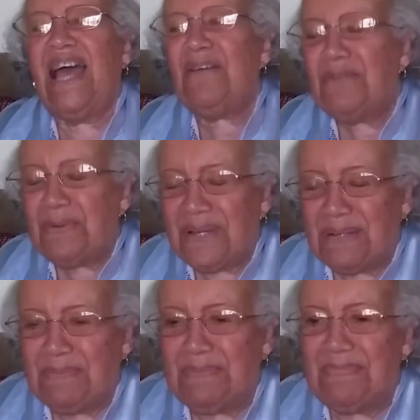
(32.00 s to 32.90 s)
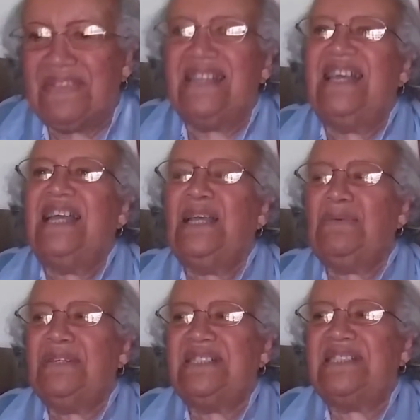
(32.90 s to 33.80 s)
everywhere. He
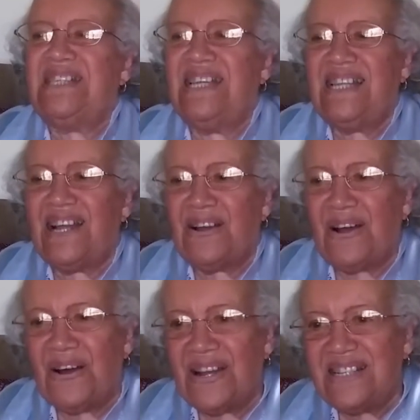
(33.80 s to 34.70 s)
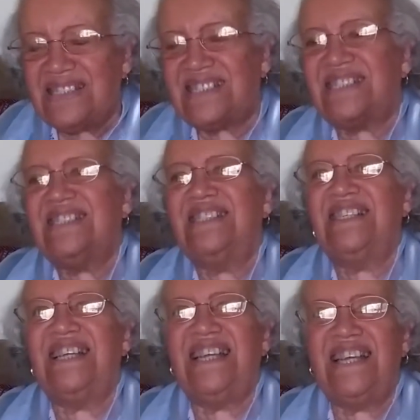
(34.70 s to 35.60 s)
was in our hearts,
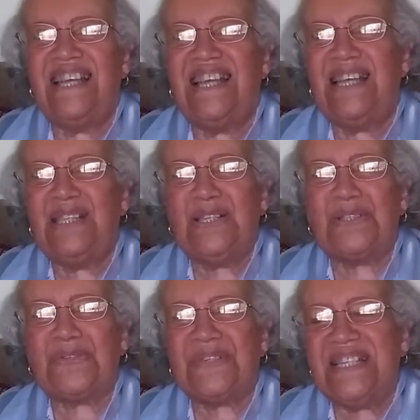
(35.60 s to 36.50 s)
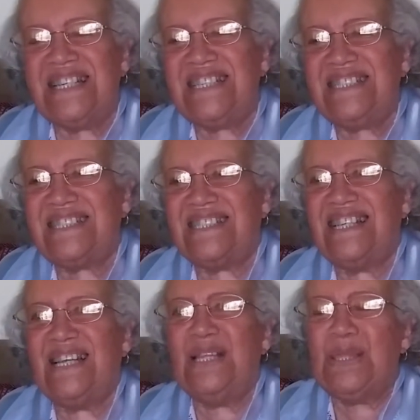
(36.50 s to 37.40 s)
in the trees,
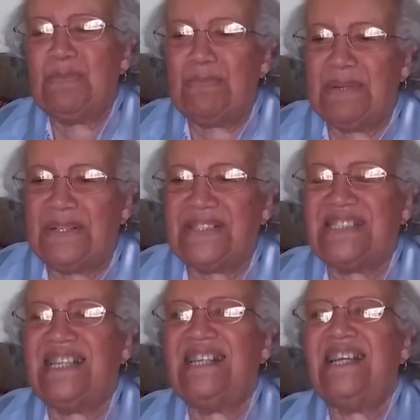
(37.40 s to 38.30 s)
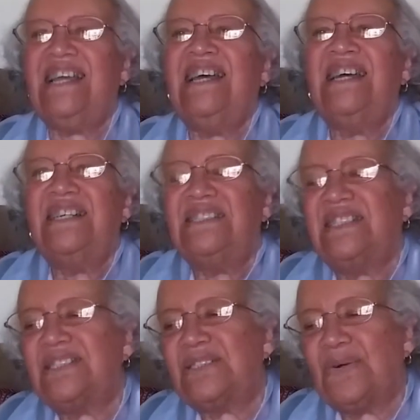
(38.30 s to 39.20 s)
in the building,
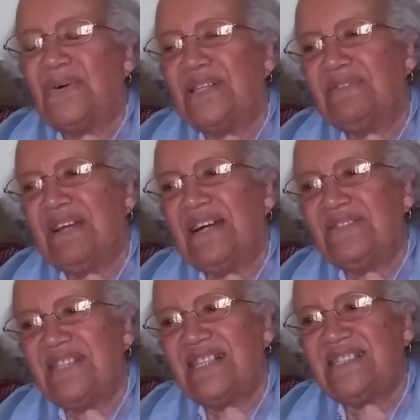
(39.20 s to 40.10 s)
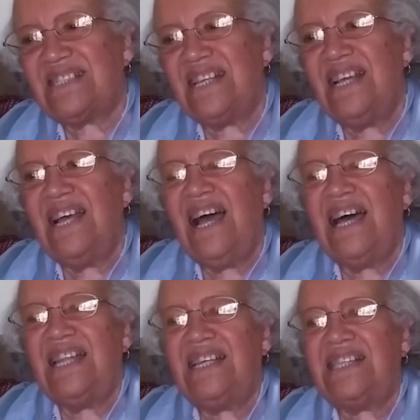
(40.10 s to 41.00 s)
just all around us.
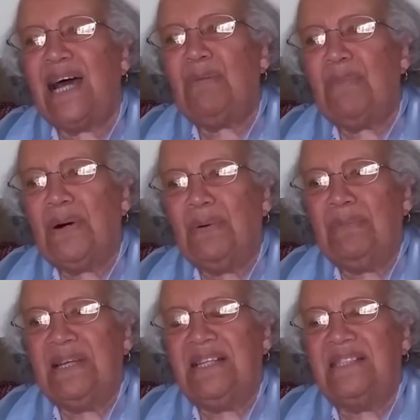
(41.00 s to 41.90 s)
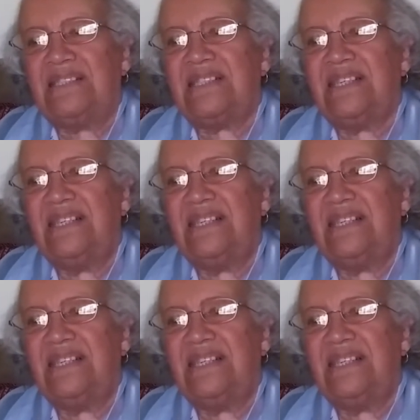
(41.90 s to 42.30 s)
And at that moment,